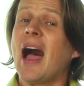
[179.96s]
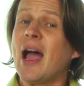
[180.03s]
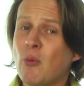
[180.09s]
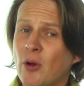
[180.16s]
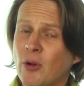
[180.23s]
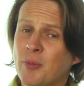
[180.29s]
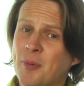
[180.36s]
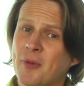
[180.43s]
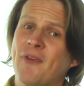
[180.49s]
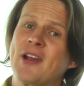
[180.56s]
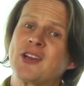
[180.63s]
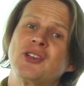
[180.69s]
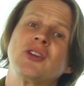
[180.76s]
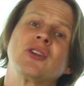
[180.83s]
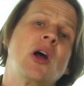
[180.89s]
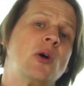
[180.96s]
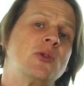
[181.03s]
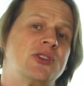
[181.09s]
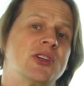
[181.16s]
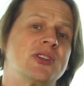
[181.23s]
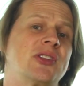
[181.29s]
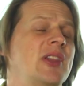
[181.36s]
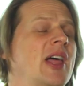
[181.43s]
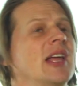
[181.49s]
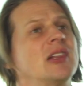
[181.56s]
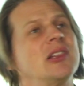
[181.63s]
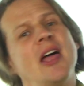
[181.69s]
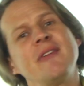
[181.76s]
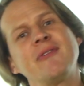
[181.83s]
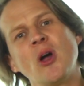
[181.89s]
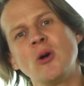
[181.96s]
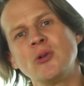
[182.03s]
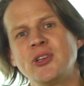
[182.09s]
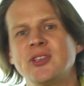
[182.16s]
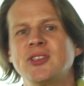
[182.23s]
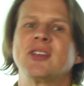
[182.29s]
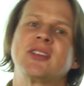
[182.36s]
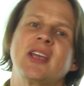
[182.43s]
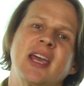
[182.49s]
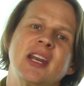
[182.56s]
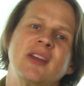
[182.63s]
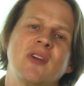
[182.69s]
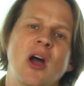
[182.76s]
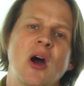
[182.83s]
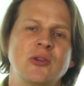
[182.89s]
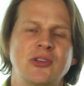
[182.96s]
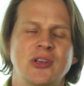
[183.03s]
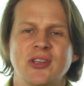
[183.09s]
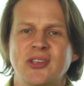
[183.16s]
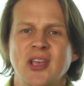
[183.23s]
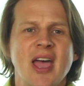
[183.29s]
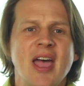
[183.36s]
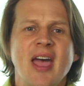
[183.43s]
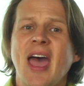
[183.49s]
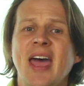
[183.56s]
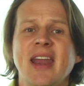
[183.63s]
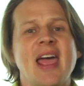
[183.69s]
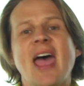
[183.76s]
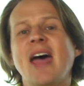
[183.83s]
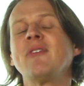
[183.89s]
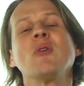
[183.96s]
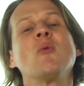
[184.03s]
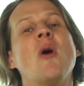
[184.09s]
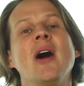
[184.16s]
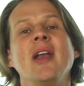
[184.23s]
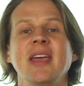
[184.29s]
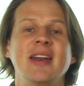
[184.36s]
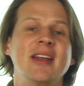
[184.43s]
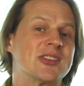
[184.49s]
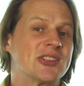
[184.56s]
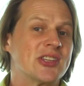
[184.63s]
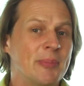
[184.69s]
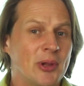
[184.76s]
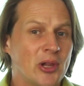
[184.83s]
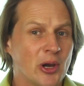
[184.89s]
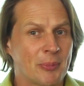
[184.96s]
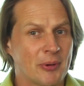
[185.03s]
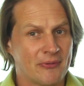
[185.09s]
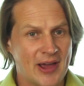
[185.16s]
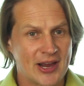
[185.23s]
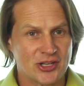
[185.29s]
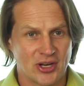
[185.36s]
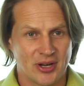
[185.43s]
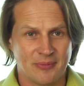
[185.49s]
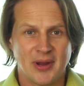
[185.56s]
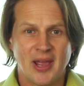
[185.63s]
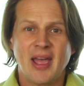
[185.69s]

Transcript: I work with professional coaches like life coaches, executive coaches, and everyone in a similar profession.